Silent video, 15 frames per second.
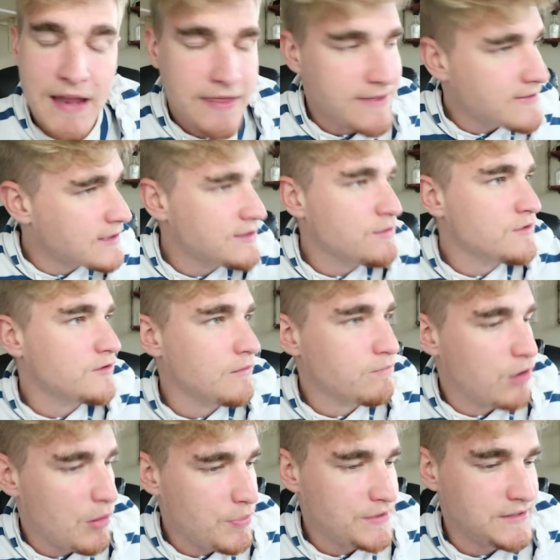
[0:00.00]
I think they do this on
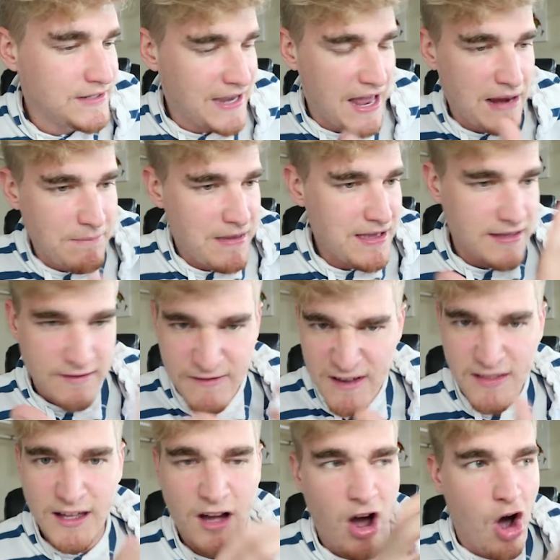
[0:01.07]
purpose to kind of make us
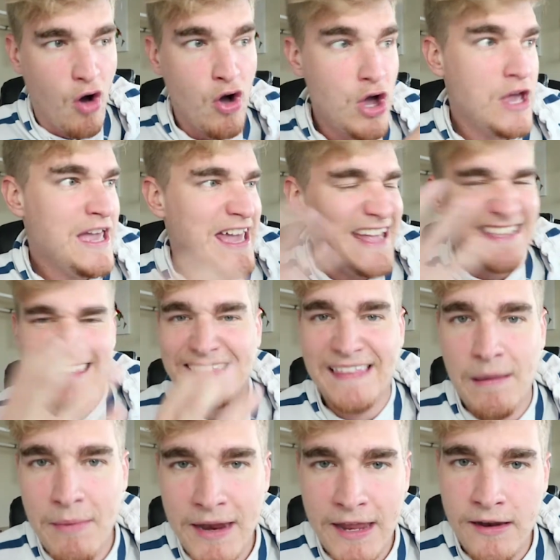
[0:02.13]
feel like, oh, it's
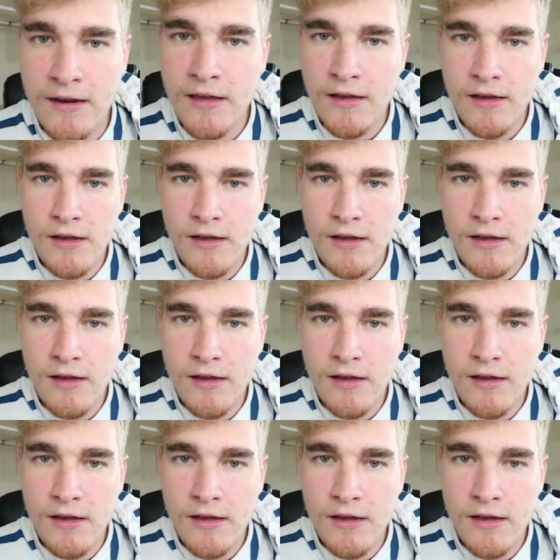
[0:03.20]
limited.